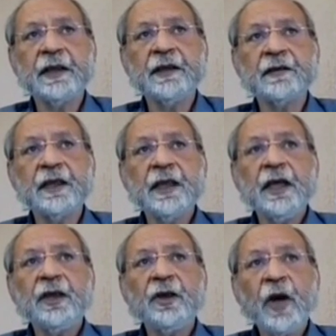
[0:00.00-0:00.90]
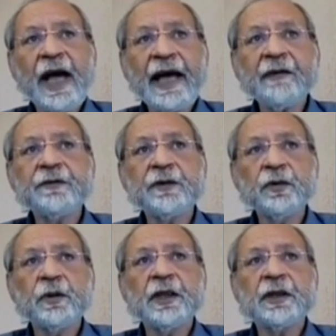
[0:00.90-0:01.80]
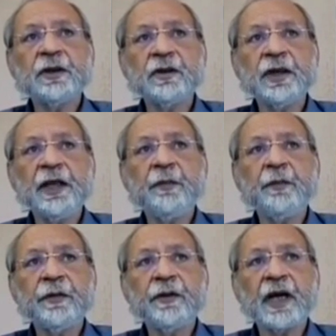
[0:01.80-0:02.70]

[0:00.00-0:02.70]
is you have to work to keep